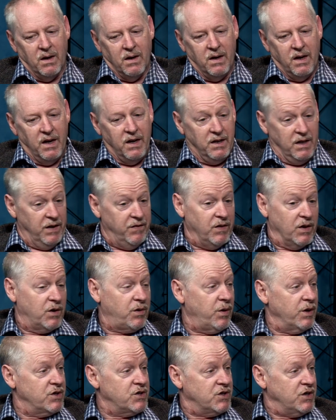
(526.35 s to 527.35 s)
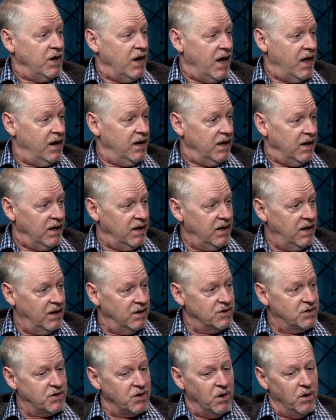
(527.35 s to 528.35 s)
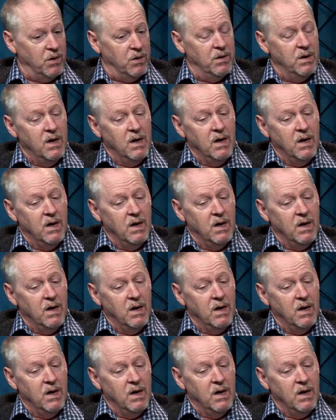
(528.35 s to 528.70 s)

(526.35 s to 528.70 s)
and even Christianity. And so